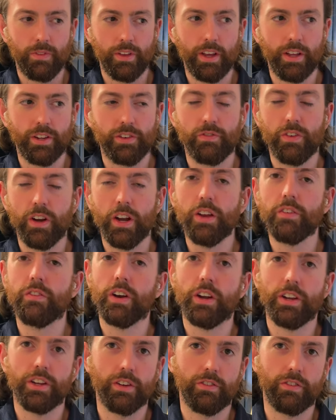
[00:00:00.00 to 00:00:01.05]
It's very,
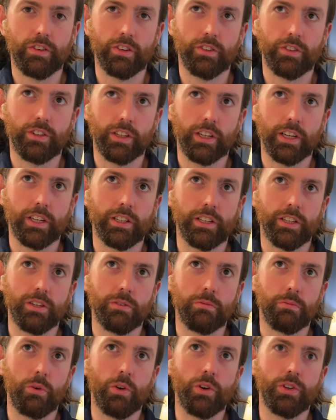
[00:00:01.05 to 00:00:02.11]
very difficult to get to a
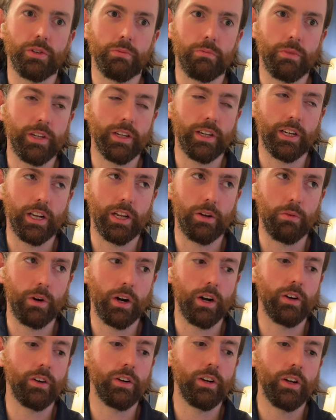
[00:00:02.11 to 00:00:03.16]
point immediately
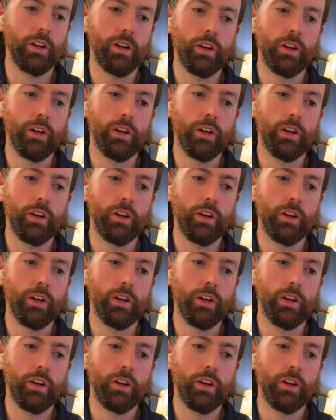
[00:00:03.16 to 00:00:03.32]
where